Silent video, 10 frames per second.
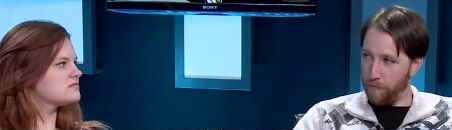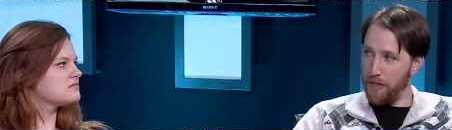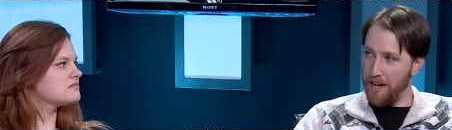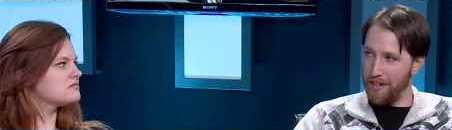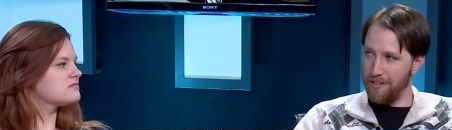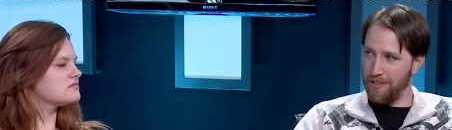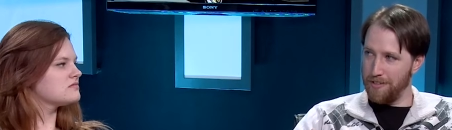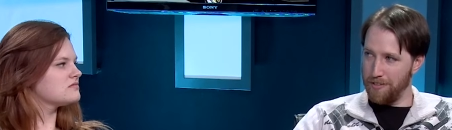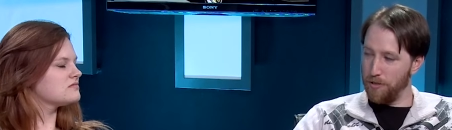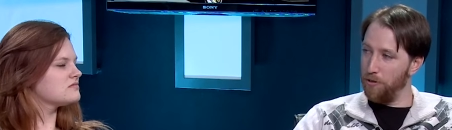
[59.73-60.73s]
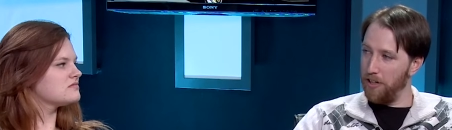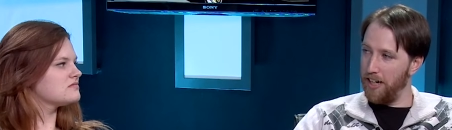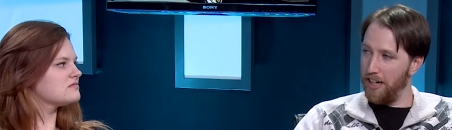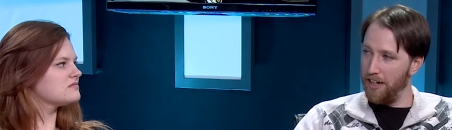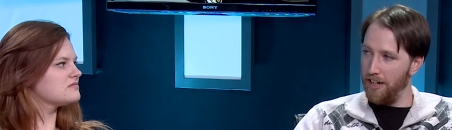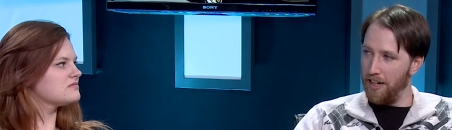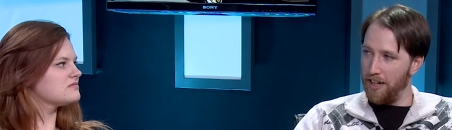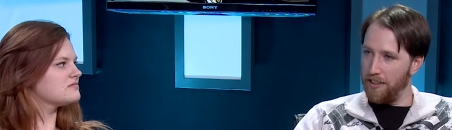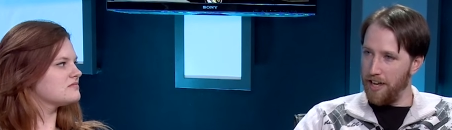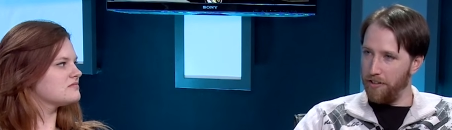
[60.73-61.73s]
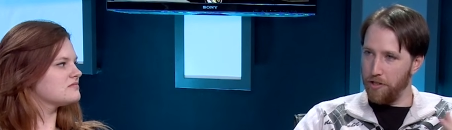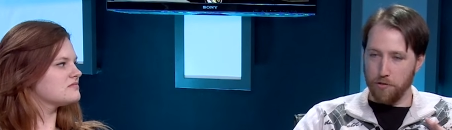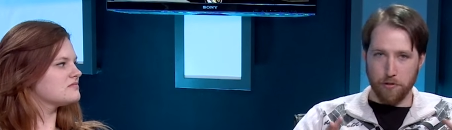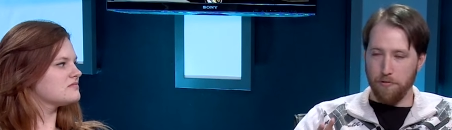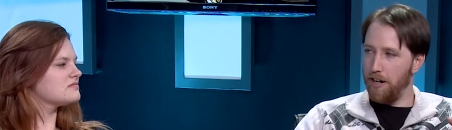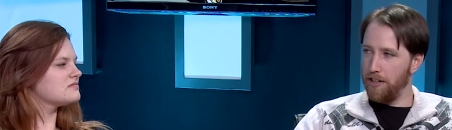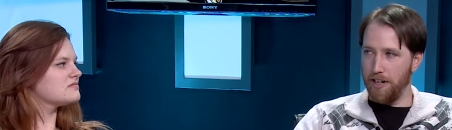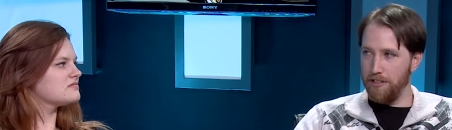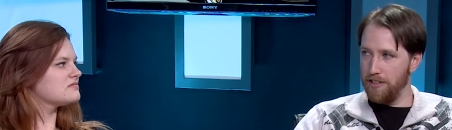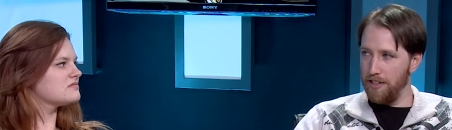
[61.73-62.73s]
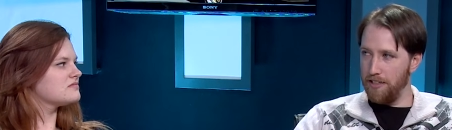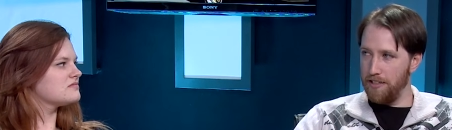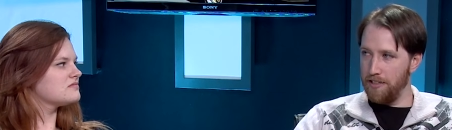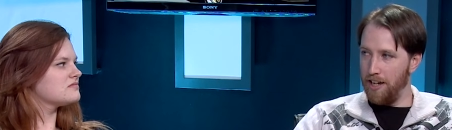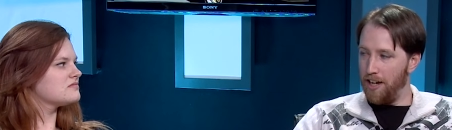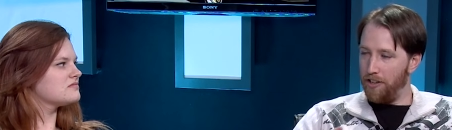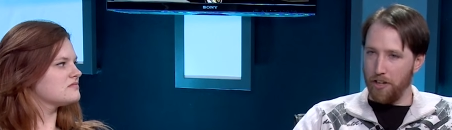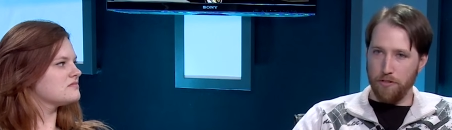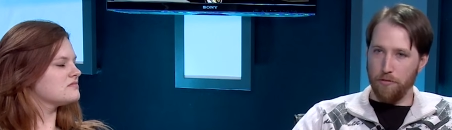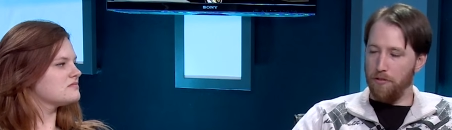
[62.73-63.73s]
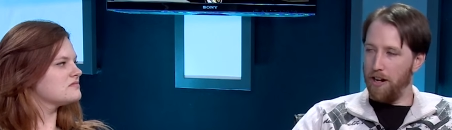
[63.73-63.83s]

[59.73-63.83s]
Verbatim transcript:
Speaker 1: FPS story that doesn't require cutscenes, mm -hmm. doesn't